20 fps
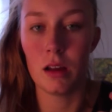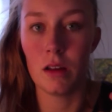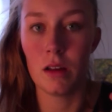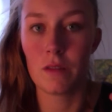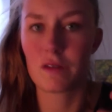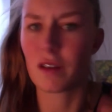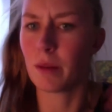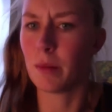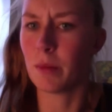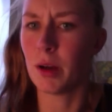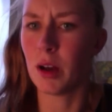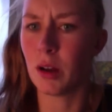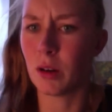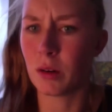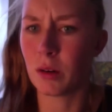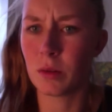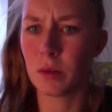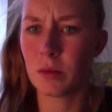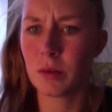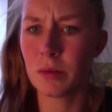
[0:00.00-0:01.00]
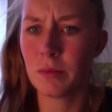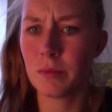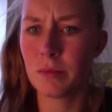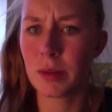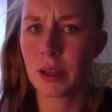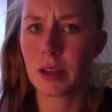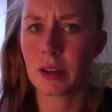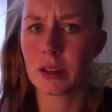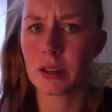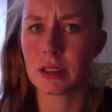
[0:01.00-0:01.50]
her own,
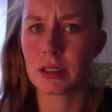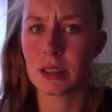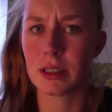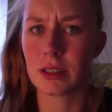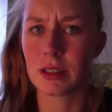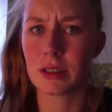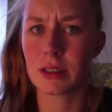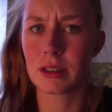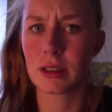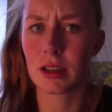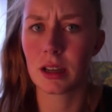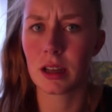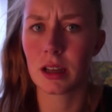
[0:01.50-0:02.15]
because it's